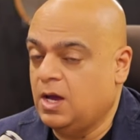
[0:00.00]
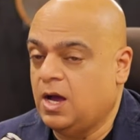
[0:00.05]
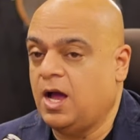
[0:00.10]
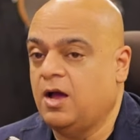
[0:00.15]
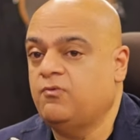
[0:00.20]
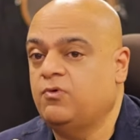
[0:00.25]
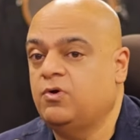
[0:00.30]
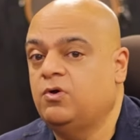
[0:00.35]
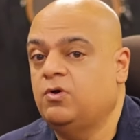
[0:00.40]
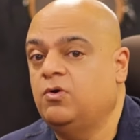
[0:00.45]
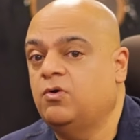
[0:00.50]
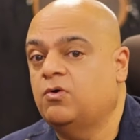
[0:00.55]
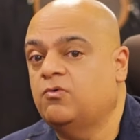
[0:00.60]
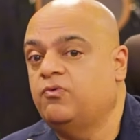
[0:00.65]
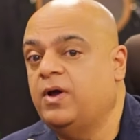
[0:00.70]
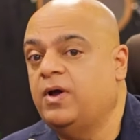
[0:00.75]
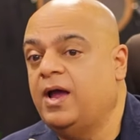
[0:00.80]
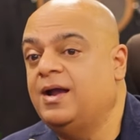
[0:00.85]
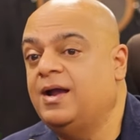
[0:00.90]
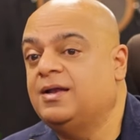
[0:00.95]
I would look
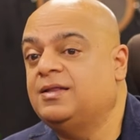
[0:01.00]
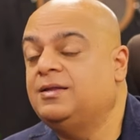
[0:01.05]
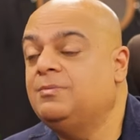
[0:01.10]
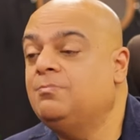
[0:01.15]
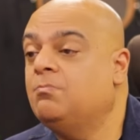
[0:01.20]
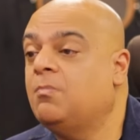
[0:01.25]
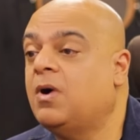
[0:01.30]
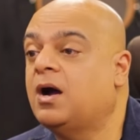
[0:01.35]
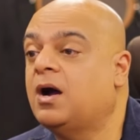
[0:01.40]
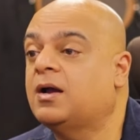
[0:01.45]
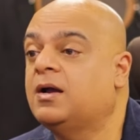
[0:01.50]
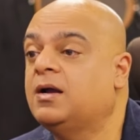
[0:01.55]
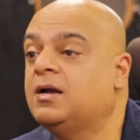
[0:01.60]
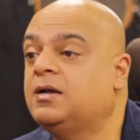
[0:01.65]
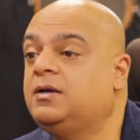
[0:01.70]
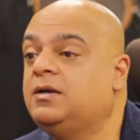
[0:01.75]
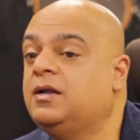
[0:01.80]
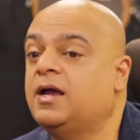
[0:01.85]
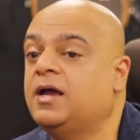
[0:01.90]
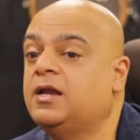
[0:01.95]
at the
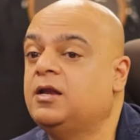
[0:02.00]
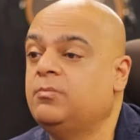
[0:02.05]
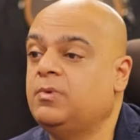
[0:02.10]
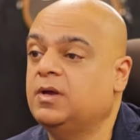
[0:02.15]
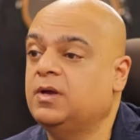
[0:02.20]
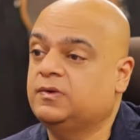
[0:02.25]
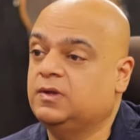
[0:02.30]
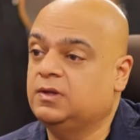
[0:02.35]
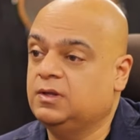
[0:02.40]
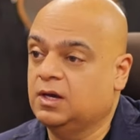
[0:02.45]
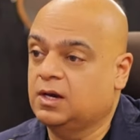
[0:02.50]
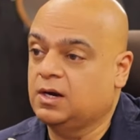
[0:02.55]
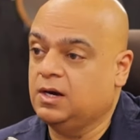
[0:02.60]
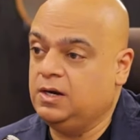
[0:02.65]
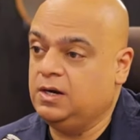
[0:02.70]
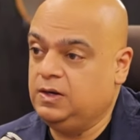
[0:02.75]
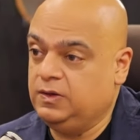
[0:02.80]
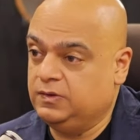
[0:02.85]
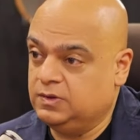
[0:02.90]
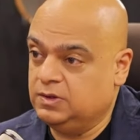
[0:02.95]
market dynamics and the
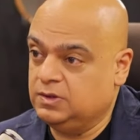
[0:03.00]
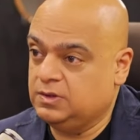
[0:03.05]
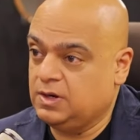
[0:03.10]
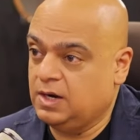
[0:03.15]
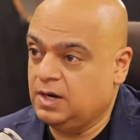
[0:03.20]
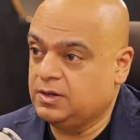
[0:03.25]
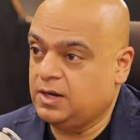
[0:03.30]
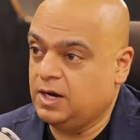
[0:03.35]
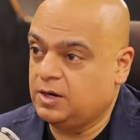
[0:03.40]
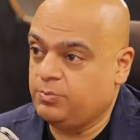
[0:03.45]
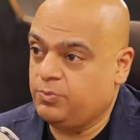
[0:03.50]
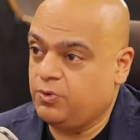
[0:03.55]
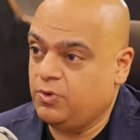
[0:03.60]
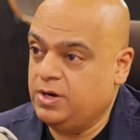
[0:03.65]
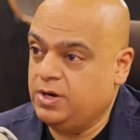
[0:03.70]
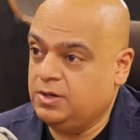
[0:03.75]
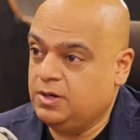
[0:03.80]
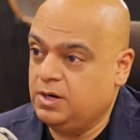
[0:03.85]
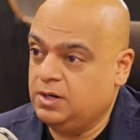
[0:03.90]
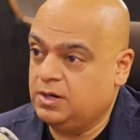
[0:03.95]
conditions at that
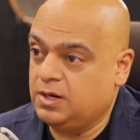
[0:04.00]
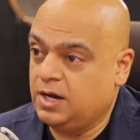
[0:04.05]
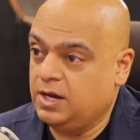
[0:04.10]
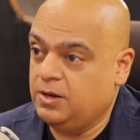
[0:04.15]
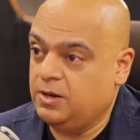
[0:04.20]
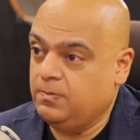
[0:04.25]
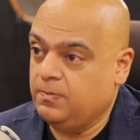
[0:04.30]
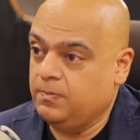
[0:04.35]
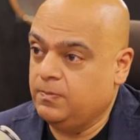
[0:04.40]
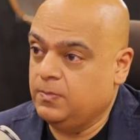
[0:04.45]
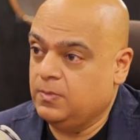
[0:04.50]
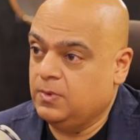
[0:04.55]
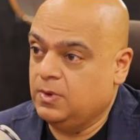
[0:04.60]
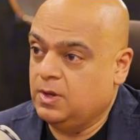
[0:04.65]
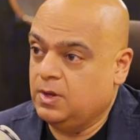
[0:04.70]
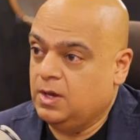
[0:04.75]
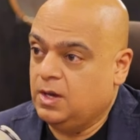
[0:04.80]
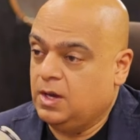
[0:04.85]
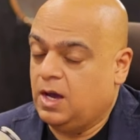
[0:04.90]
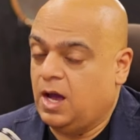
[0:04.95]
point in time. Hmm.
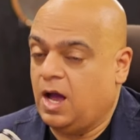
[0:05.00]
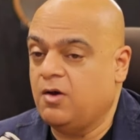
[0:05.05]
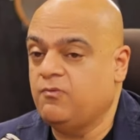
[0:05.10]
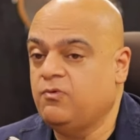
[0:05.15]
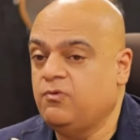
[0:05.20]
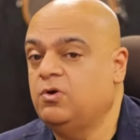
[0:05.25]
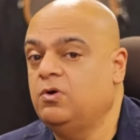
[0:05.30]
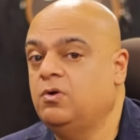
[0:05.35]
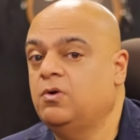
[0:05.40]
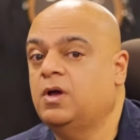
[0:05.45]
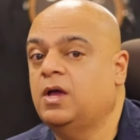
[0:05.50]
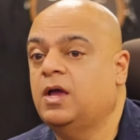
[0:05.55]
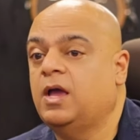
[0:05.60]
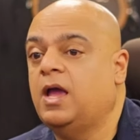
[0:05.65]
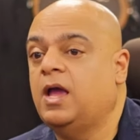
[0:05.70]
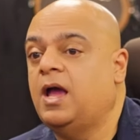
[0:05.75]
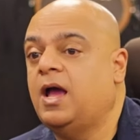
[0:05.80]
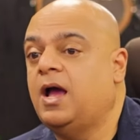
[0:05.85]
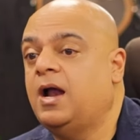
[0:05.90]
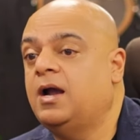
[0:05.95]
I would look
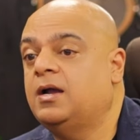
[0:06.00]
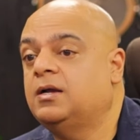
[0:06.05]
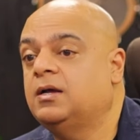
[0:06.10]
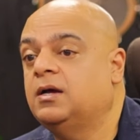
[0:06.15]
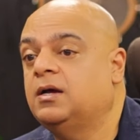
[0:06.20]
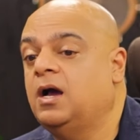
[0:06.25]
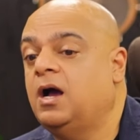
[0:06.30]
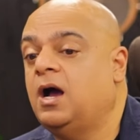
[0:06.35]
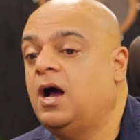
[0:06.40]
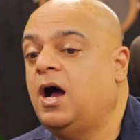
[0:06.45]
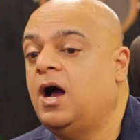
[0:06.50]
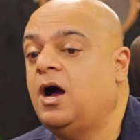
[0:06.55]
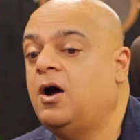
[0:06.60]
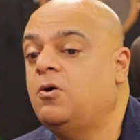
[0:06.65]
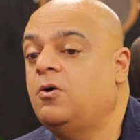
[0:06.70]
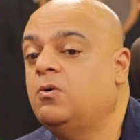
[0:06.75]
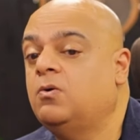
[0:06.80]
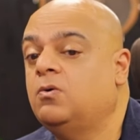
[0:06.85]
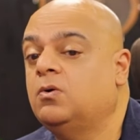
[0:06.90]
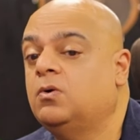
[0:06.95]
at
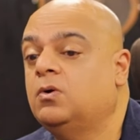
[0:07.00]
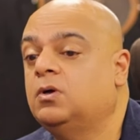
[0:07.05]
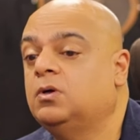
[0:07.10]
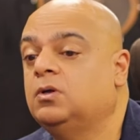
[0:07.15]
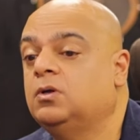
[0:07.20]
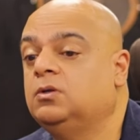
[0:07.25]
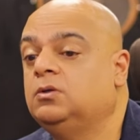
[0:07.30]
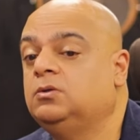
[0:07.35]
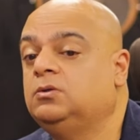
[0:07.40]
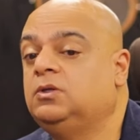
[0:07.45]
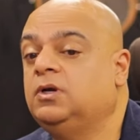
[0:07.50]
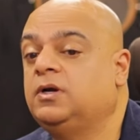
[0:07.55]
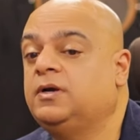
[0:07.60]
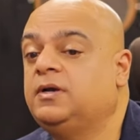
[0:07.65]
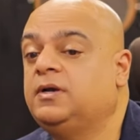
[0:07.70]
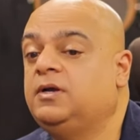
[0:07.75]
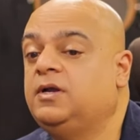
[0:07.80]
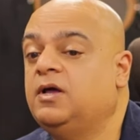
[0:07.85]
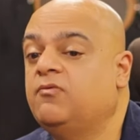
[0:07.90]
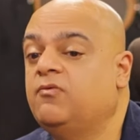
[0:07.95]
how the
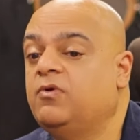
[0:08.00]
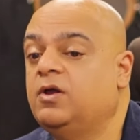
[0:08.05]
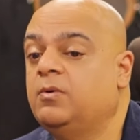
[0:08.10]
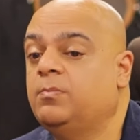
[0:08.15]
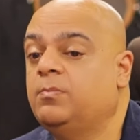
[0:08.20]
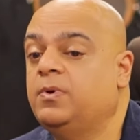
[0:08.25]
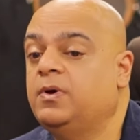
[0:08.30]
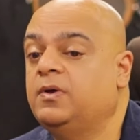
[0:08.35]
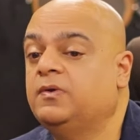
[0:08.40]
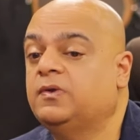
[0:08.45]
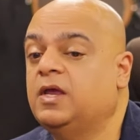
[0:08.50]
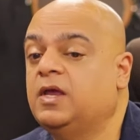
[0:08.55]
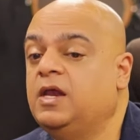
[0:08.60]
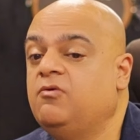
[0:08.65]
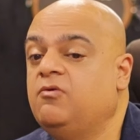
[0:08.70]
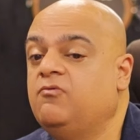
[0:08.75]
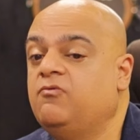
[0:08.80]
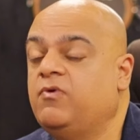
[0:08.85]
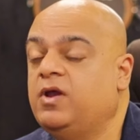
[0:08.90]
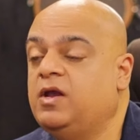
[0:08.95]
developer's
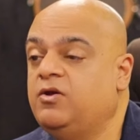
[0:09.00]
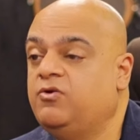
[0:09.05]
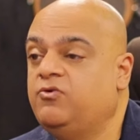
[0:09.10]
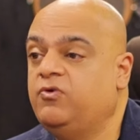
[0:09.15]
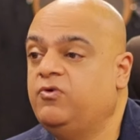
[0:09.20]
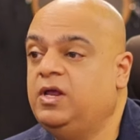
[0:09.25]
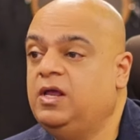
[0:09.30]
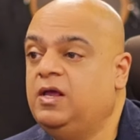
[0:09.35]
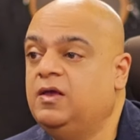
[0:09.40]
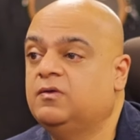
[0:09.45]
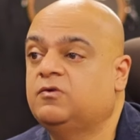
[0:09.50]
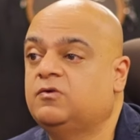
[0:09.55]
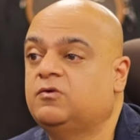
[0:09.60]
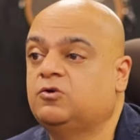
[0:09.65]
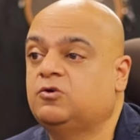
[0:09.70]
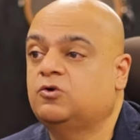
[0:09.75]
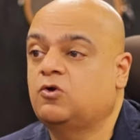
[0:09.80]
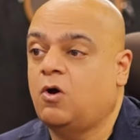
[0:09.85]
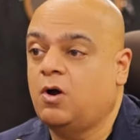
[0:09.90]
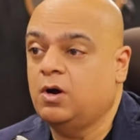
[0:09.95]
inventory is
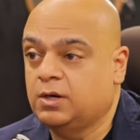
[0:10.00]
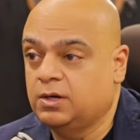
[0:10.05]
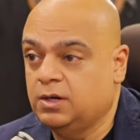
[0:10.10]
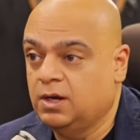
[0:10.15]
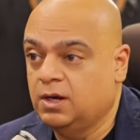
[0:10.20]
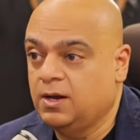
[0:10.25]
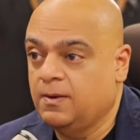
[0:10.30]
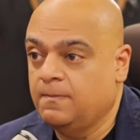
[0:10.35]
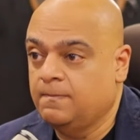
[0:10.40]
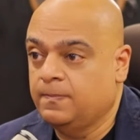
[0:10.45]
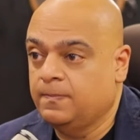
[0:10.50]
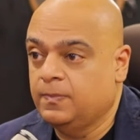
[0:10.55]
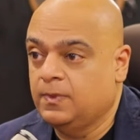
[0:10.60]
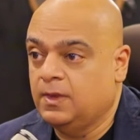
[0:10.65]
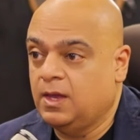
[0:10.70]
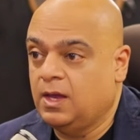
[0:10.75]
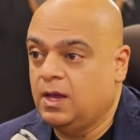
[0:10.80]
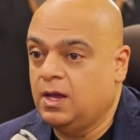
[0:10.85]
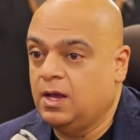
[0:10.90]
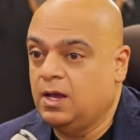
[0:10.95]
stocked hmm.